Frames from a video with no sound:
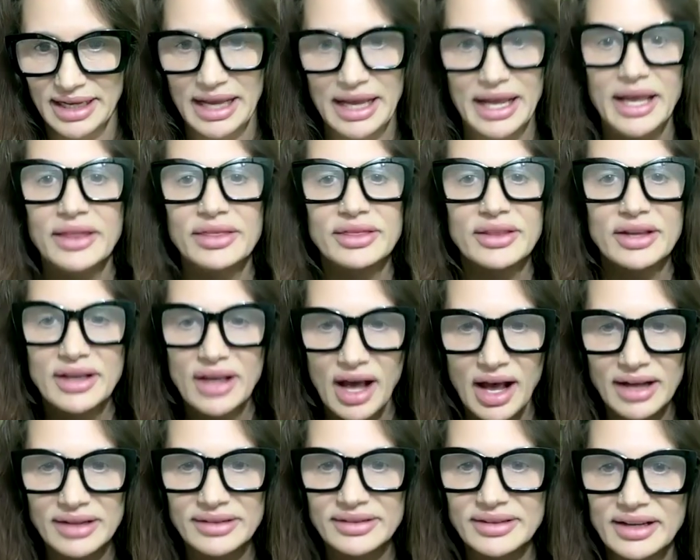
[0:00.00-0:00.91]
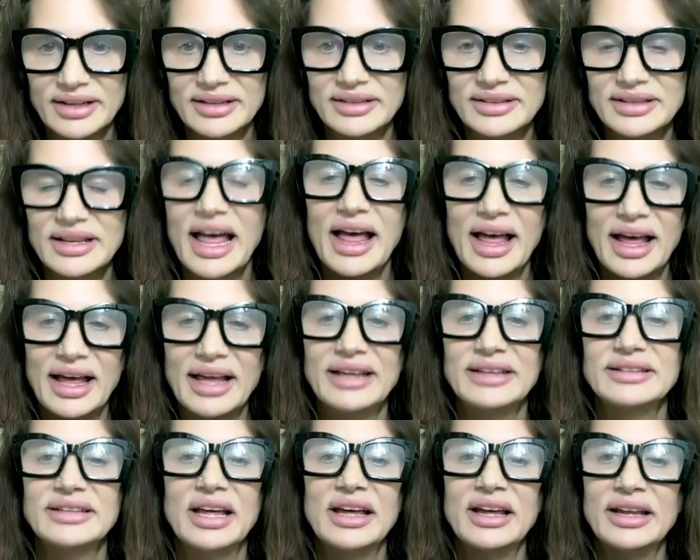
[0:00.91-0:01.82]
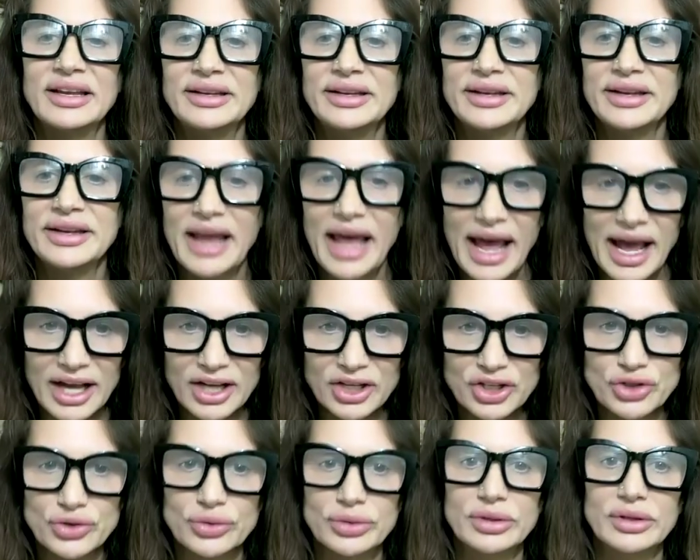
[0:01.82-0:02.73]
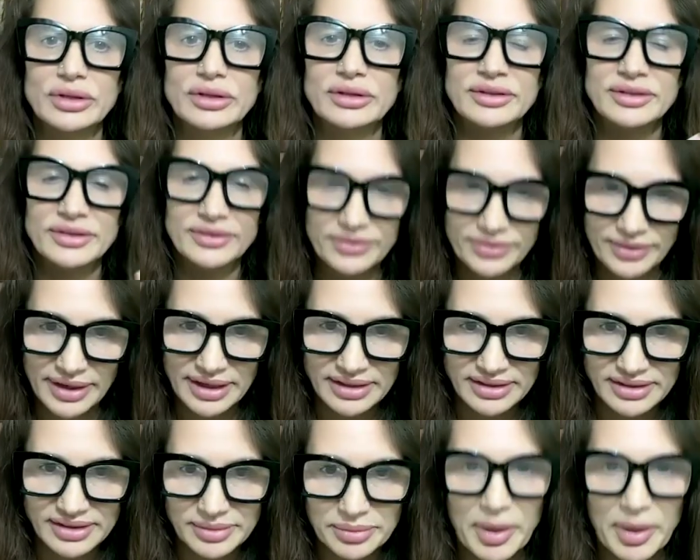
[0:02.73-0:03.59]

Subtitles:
in the contents as a natural defense.